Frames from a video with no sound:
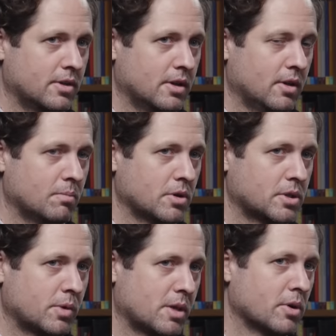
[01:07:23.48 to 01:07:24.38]
the
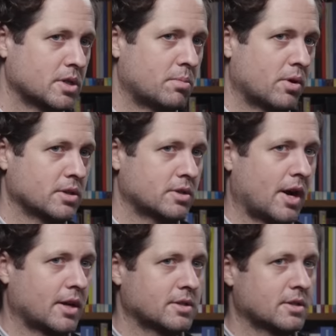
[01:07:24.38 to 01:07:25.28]
most, one of the most important
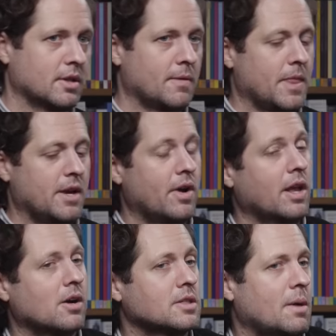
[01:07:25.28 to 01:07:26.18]
strikes in a very
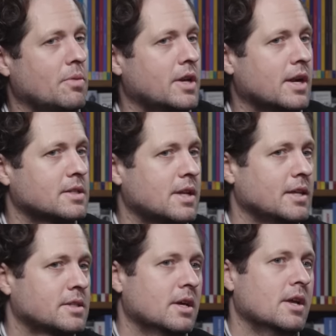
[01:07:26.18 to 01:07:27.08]
long time in the United
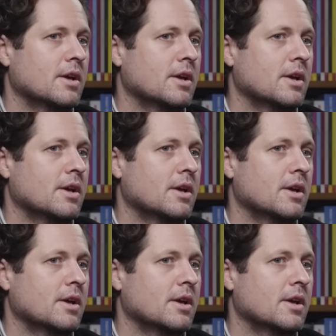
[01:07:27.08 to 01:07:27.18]
States,